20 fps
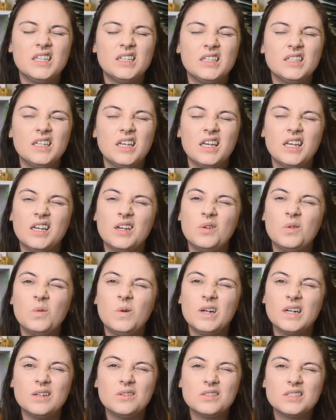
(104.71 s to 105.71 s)
like,
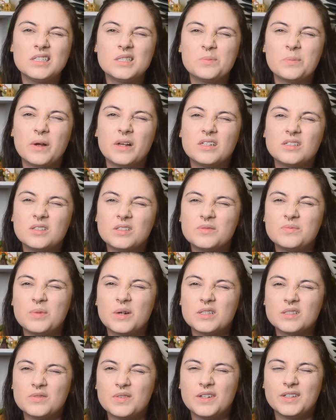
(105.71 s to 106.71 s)
what else is
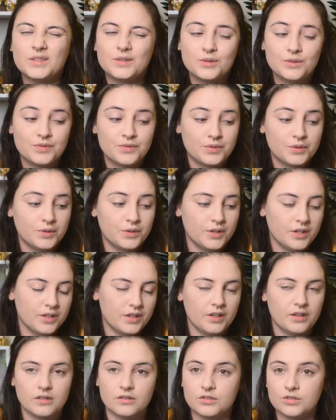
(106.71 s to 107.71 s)
Buzzfeed good for
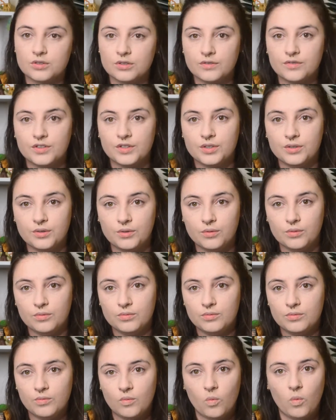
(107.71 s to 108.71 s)
other than trivial,
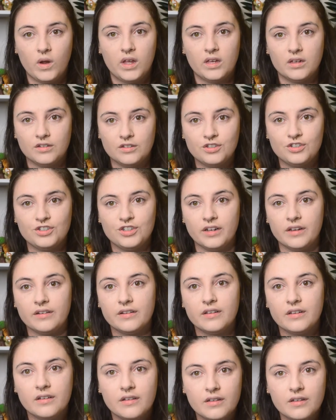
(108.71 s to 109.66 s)
weird shit?